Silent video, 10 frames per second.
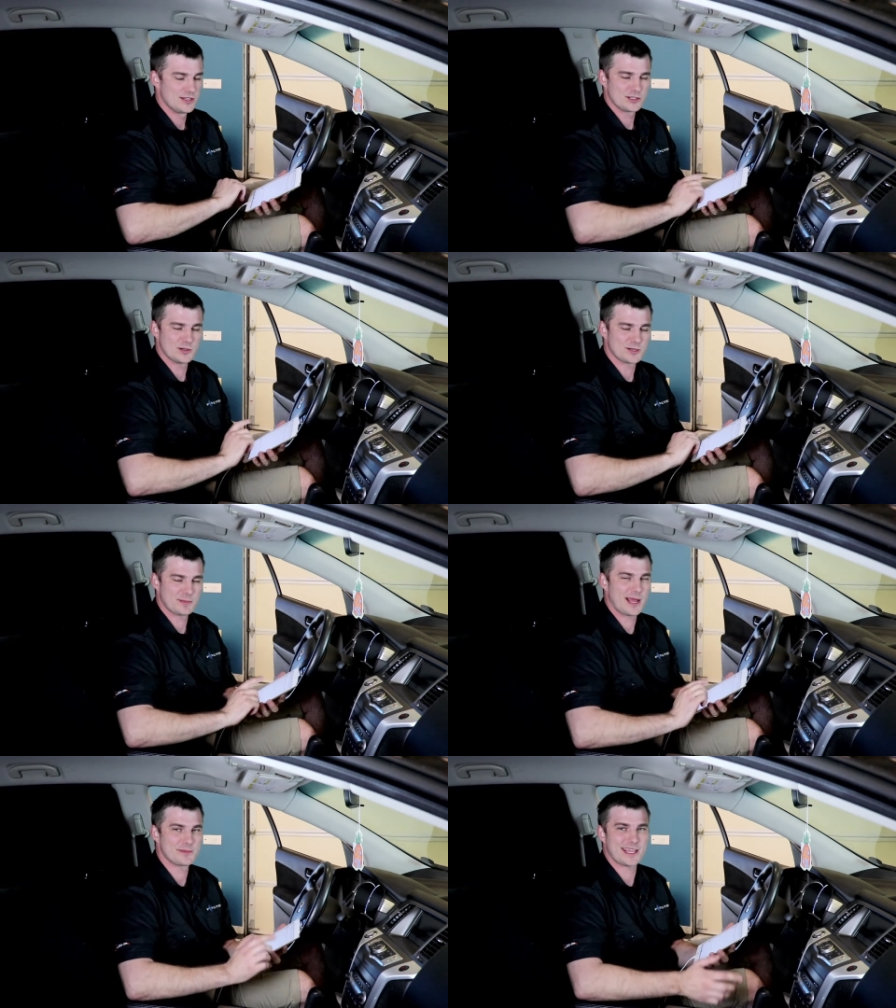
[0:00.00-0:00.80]
So
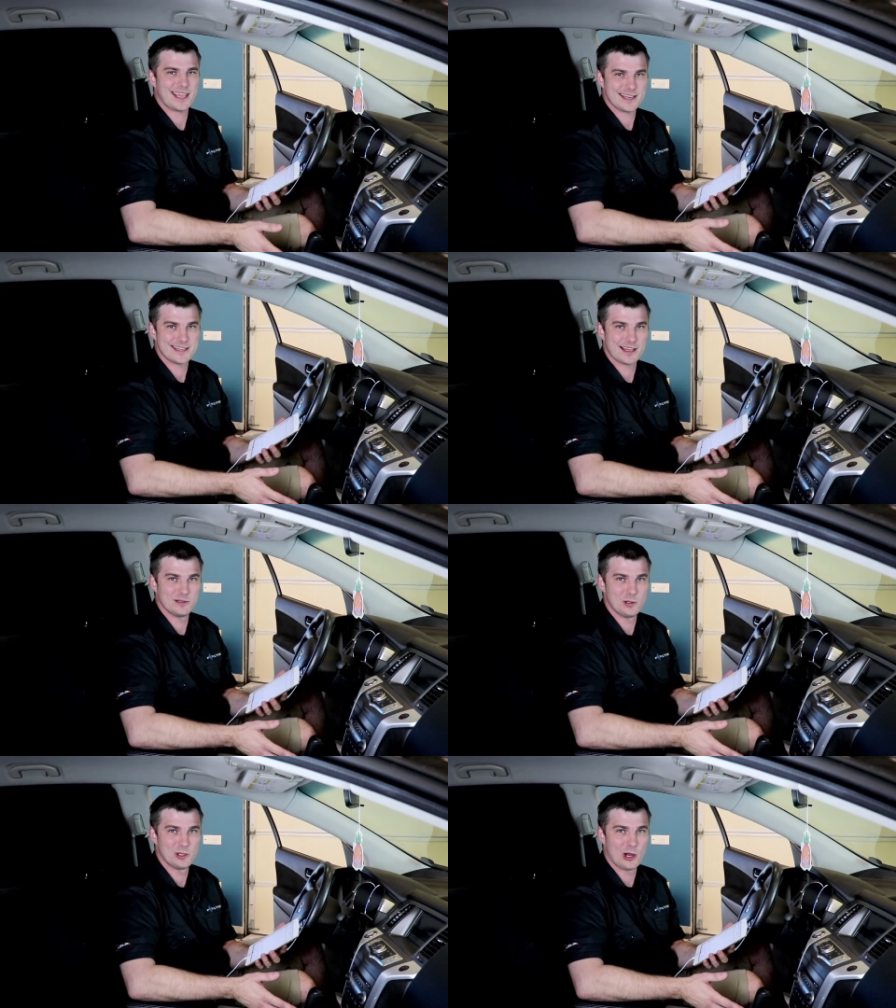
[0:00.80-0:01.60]
sometimes it can take a
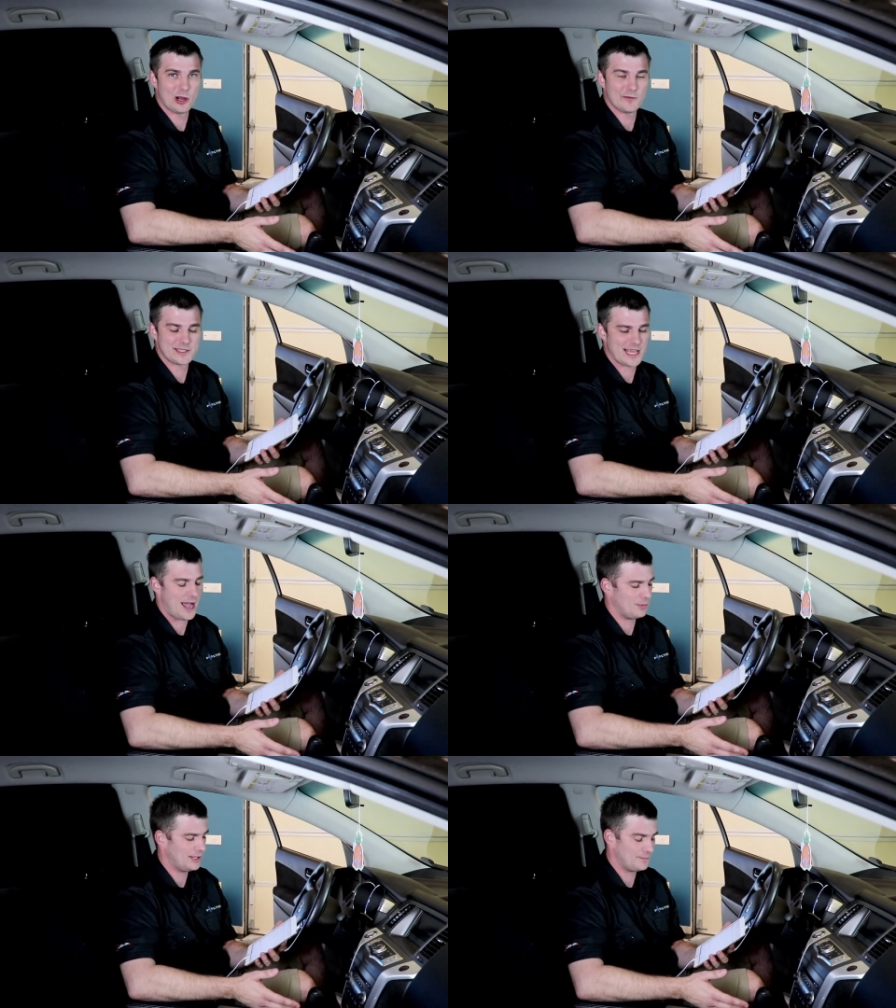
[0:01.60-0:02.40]
little long on the
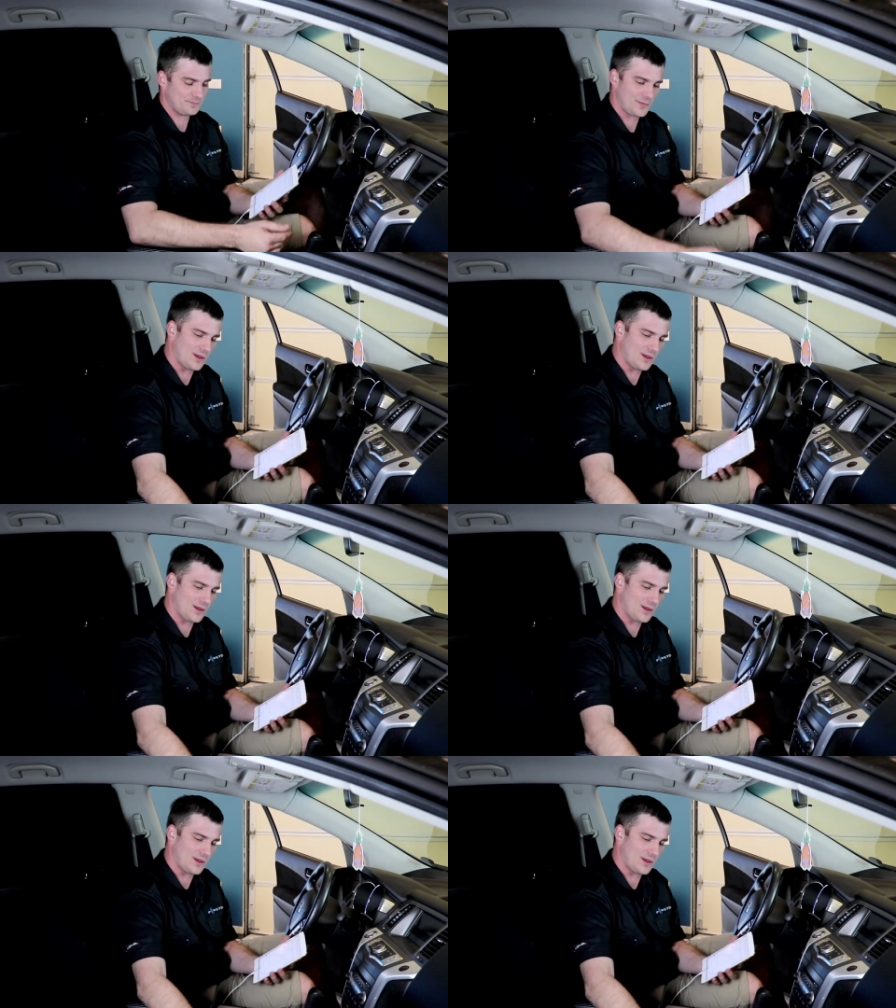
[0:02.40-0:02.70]
tablet,